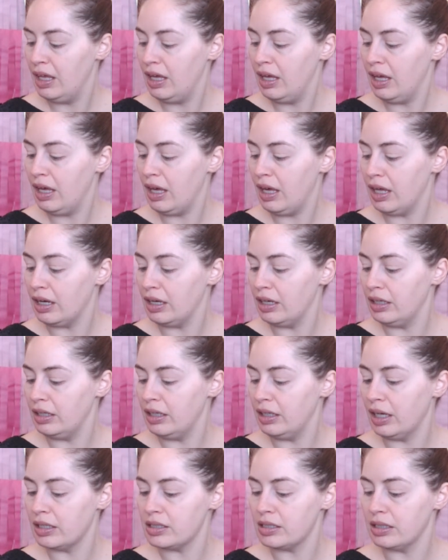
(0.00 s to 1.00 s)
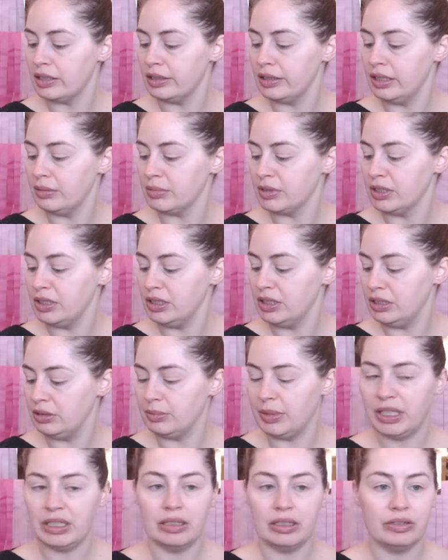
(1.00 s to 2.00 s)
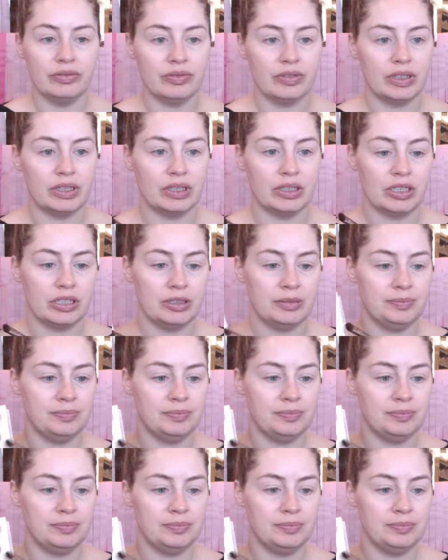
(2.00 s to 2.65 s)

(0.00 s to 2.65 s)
and yes, I am going to do my lid first.